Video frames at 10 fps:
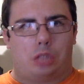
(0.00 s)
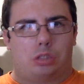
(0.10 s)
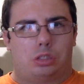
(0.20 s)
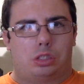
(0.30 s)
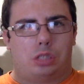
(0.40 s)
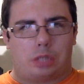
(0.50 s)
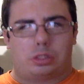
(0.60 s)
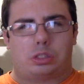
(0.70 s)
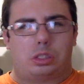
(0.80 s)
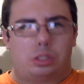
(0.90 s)

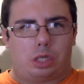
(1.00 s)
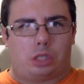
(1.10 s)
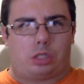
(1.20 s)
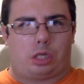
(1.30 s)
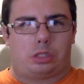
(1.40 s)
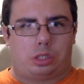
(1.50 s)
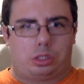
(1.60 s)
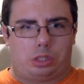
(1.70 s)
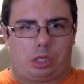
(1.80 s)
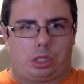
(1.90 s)
Never before have we
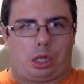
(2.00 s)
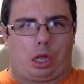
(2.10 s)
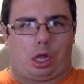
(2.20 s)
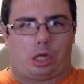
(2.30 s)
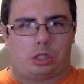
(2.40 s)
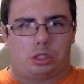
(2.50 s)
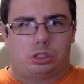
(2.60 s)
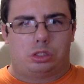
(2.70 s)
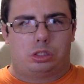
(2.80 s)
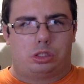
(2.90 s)
seen Apple
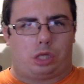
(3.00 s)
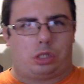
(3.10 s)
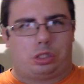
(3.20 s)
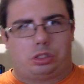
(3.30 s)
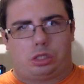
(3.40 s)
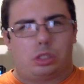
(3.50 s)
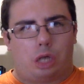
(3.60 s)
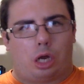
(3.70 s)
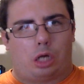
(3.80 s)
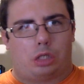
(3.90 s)
trying so
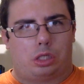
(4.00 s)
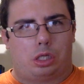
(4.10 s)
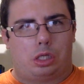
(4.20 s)
hard